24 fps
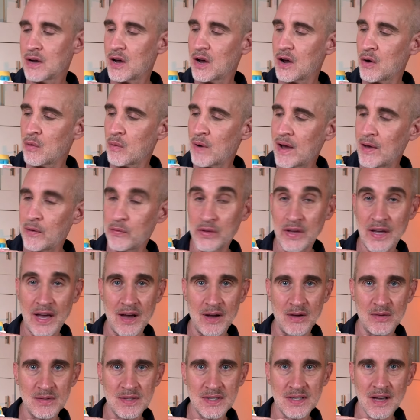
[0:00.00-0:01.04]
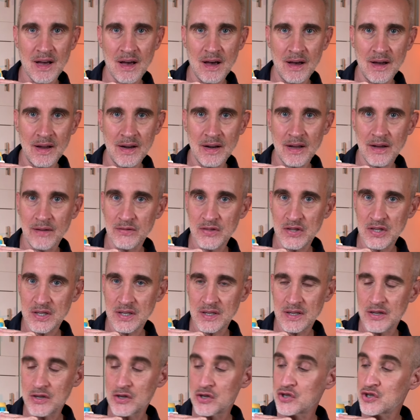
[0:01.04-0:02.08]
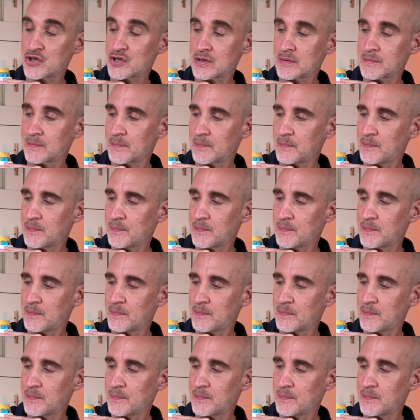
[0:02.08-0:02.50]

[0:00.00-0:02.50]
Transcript: around the outside of the dish.